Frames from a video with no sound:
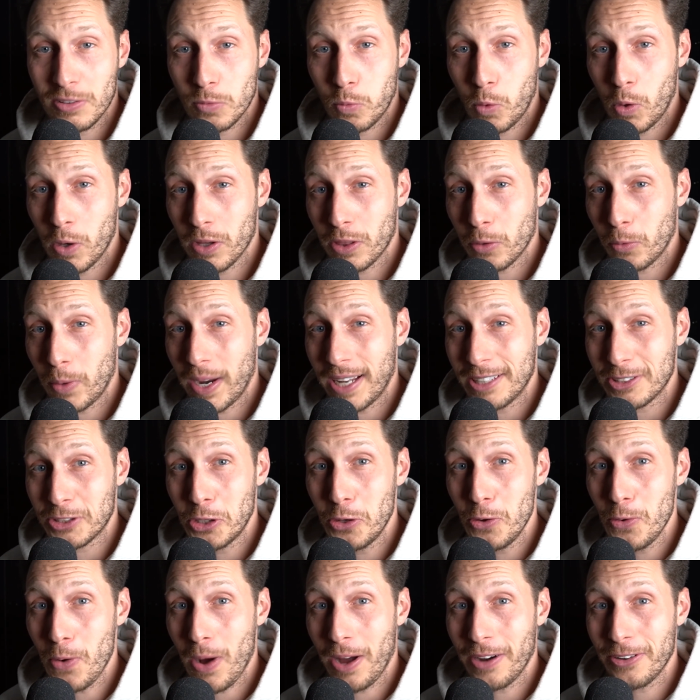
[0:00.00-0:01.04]
is worth around
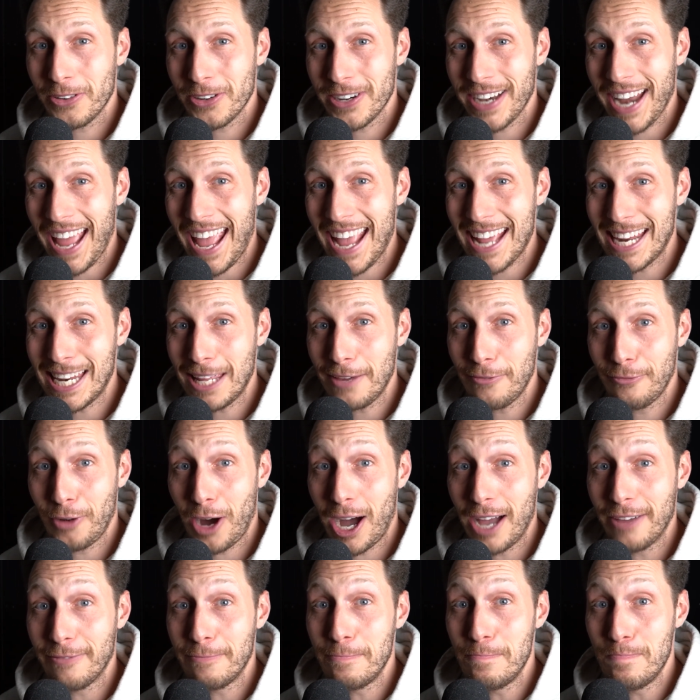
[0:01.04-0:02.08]

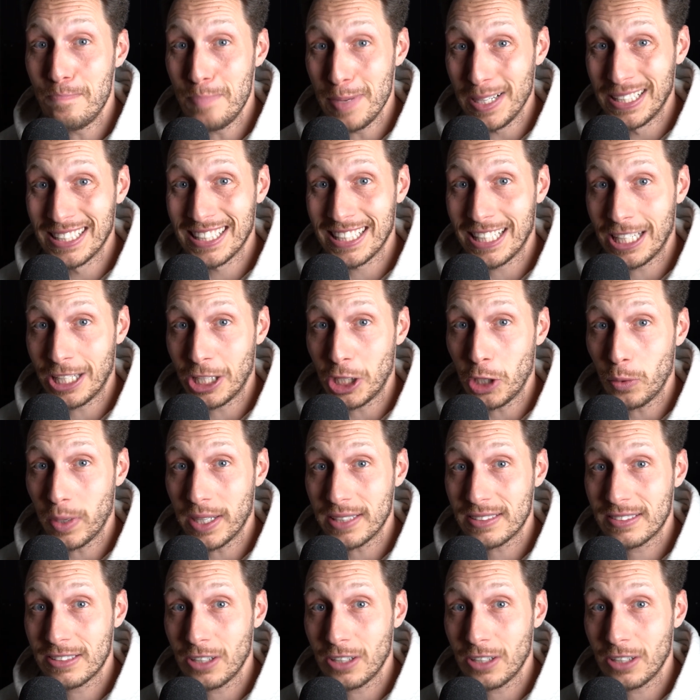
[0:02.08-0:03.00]
$285 billion.